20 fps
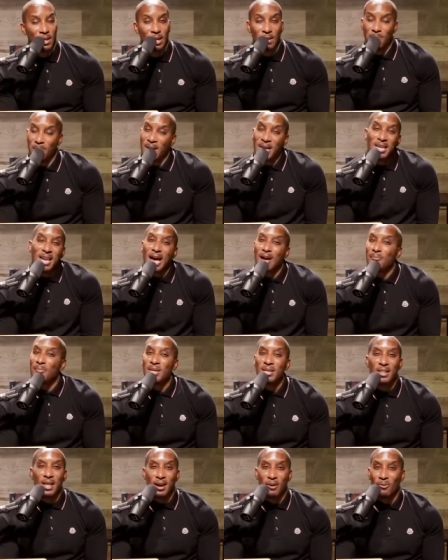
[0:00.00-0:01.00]
It may not
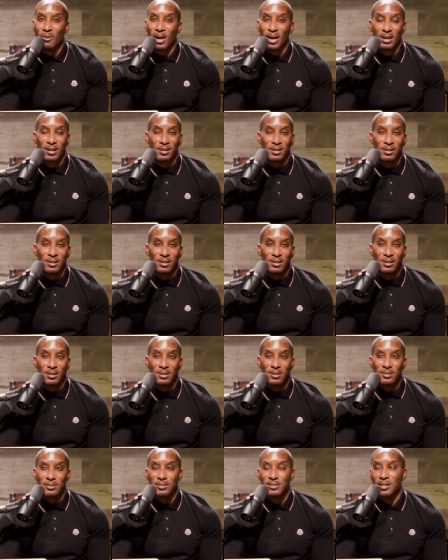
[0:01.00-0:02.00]
be that way.
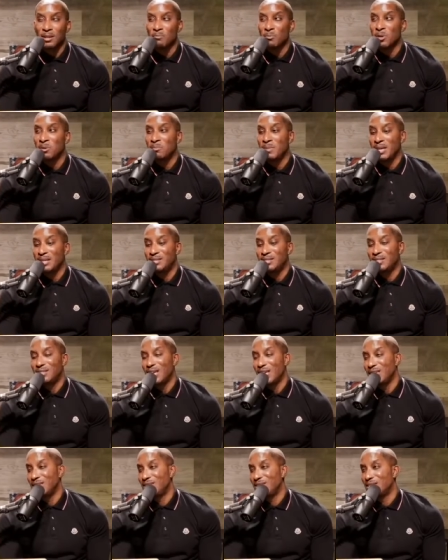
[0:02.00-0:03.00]
Someone may
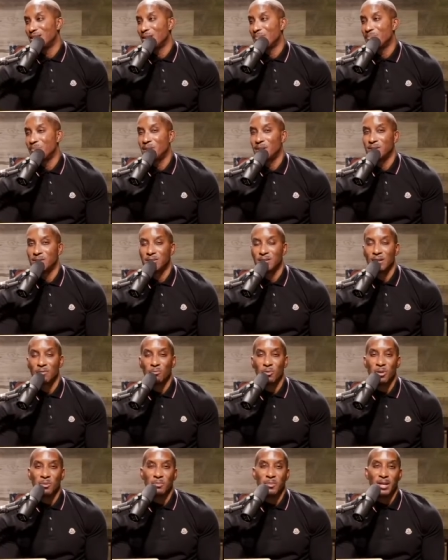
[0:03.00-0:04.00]
say something,
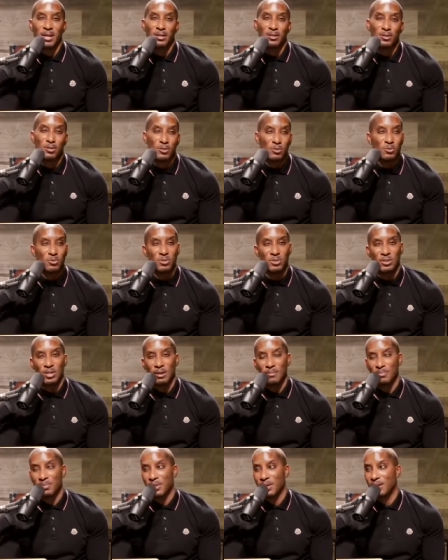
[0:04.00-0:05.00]
someone may do
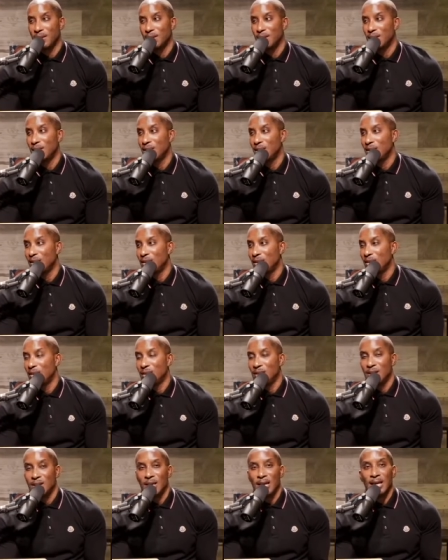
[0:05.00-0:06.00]
something.
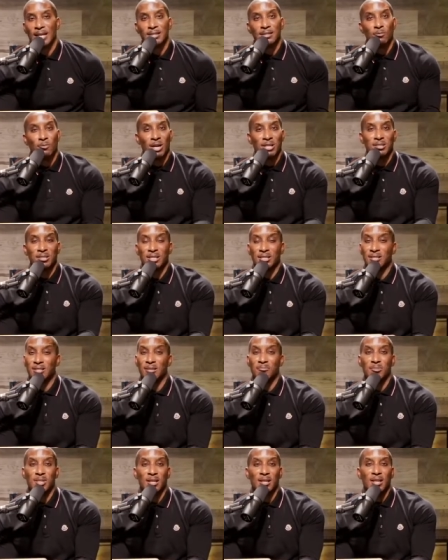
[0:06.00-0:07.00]
And watch this,
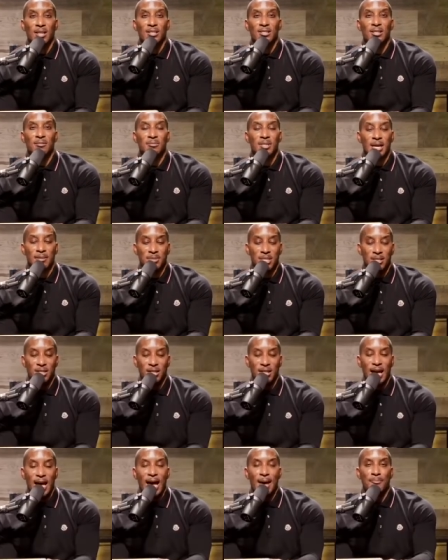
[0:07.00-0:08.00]
sometimes, sometimes it
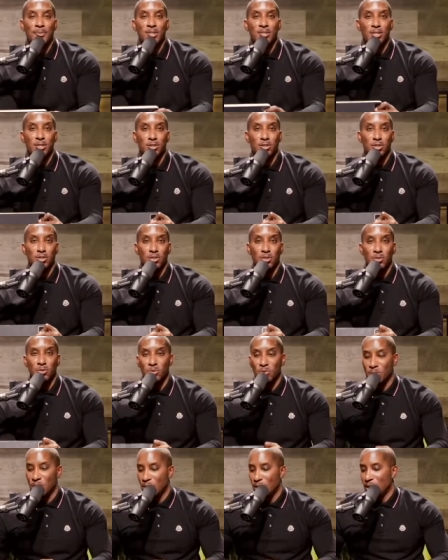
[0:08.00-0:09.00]
doesn't happen just to
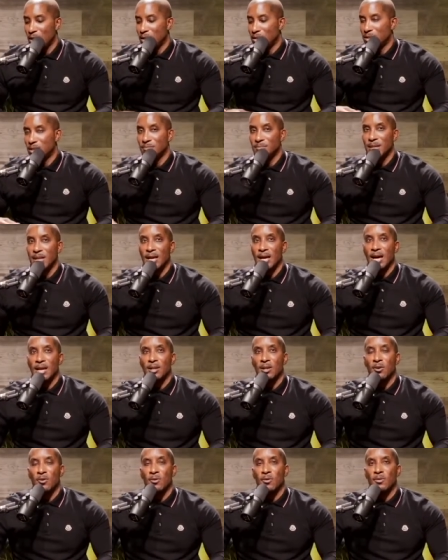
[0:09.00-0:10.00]
you. Some I
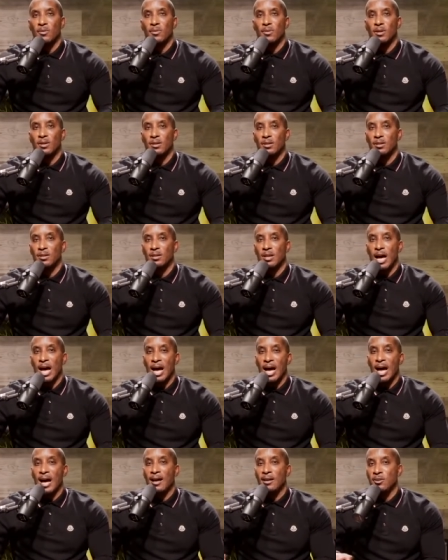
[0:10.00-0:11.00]
know
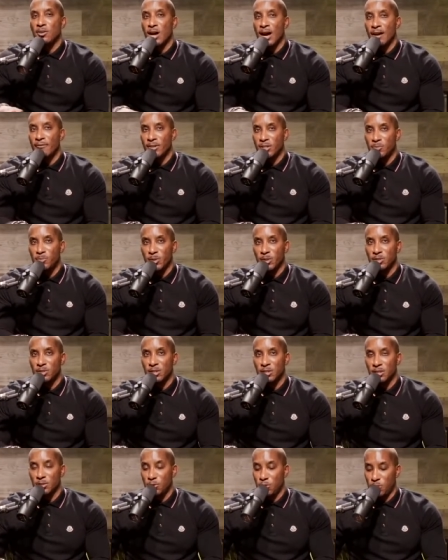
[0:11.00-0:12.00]
I, you know, I've experienced
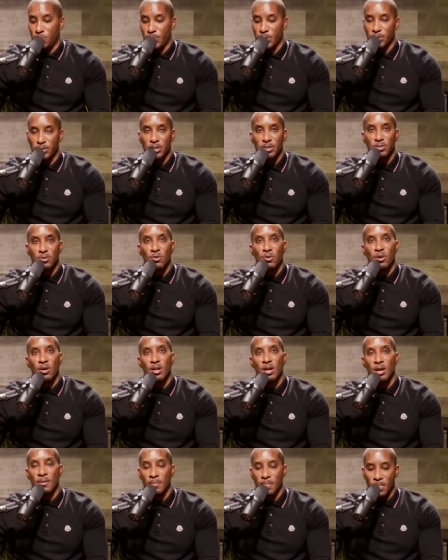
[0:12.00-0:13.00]
this. I used to experience this
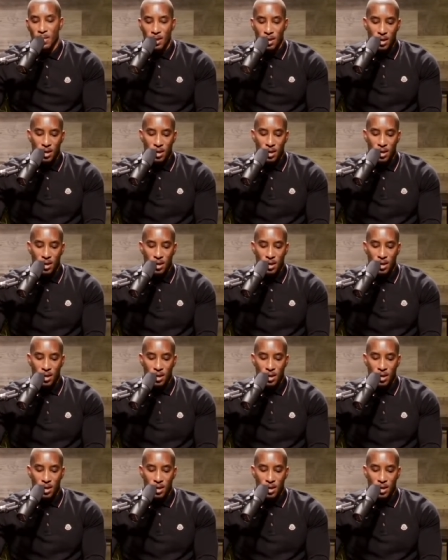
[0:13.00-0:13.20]
growing up.